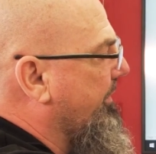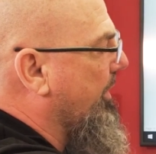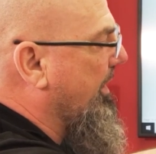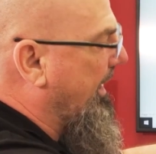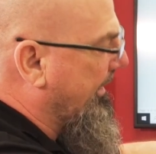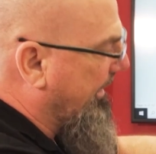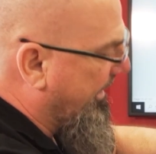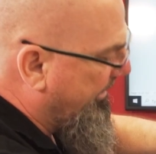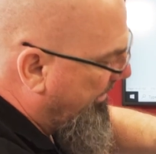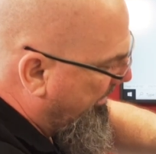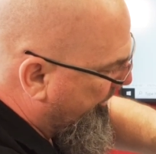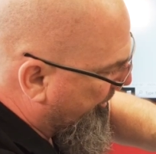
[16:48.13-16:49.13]
of our
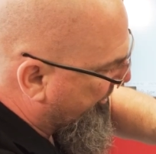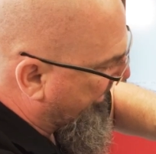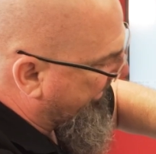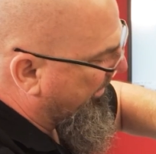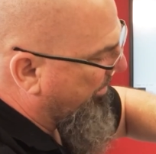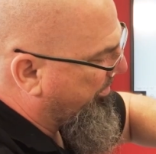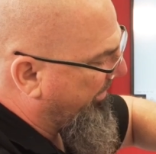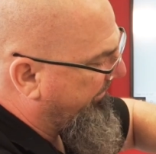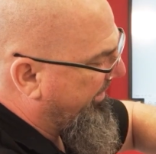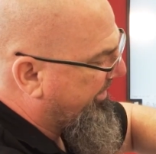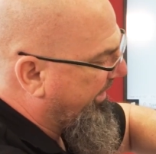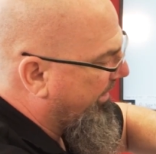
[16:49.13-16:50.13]
guideline, just like our
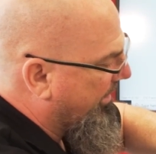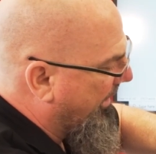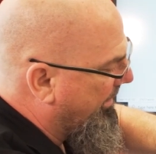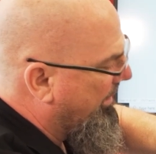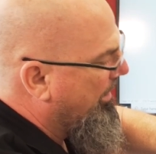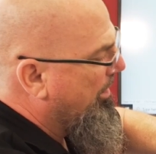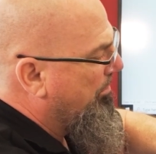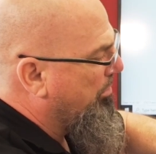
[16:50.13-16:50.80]
previous haircut,